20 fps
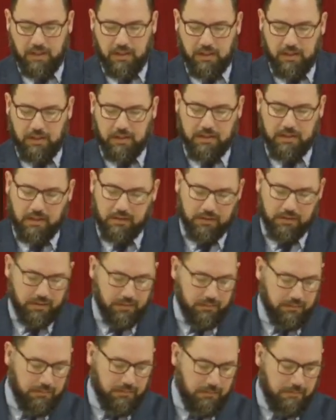he tells
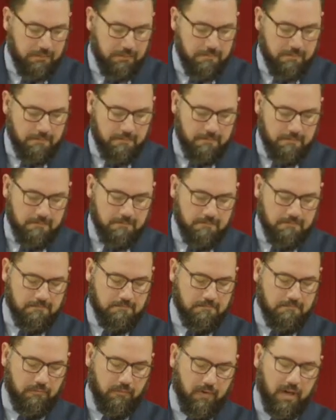them
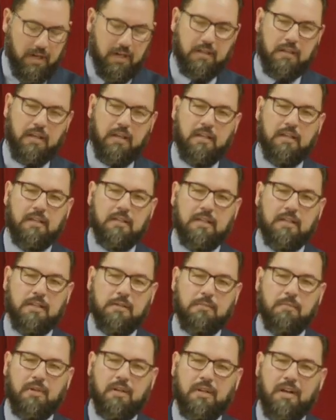right at the end, he says,
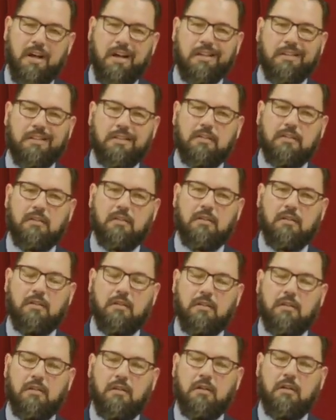but not
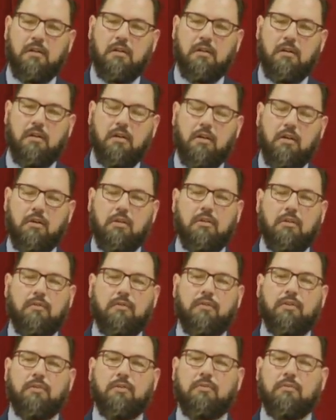all
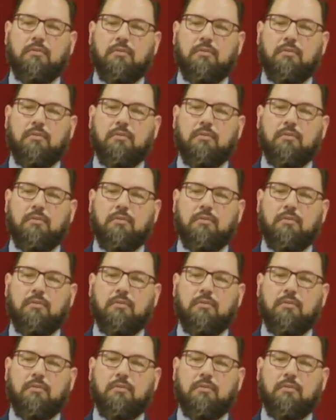of you.